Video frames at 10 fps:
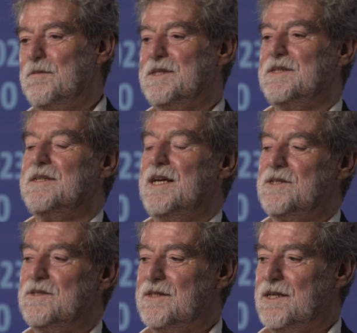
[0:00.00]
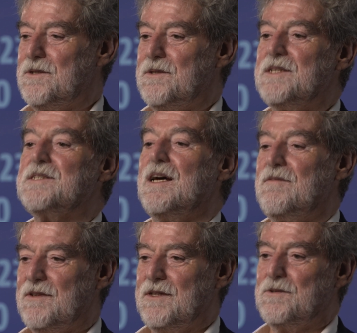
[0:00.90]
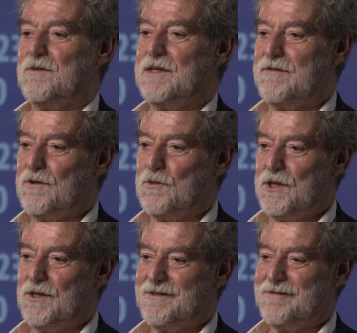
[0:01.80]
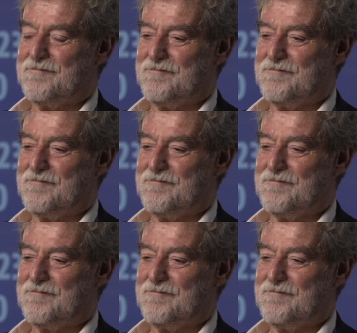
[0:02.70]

to presentations, and to discover this wonderful world.